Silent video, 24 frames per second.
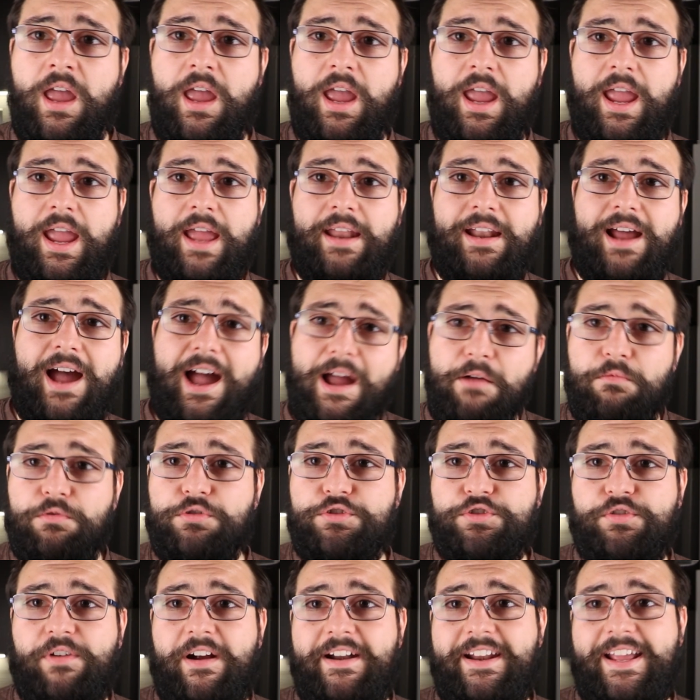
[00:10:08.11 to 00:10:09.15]
and I will
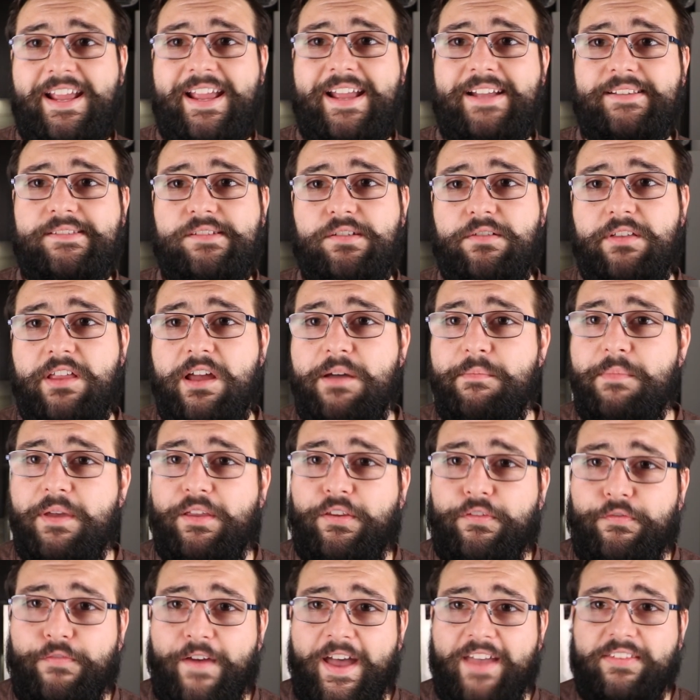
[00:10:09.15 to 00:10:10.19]
try to answer them
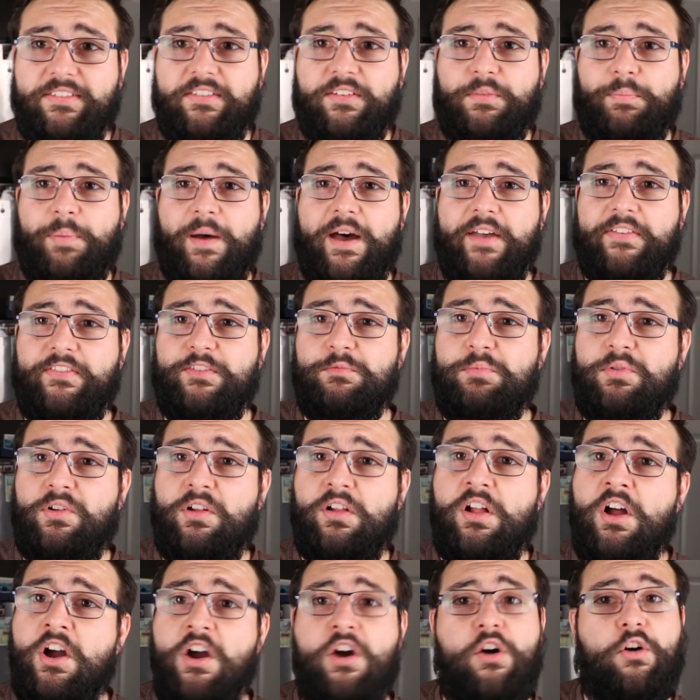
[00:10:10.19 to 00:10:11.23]
as fast as
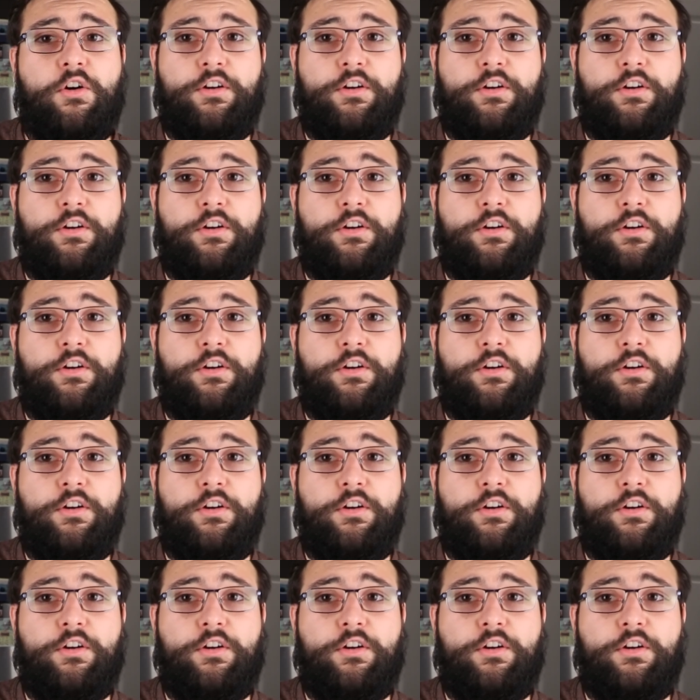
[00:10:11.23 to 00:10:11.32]
possible,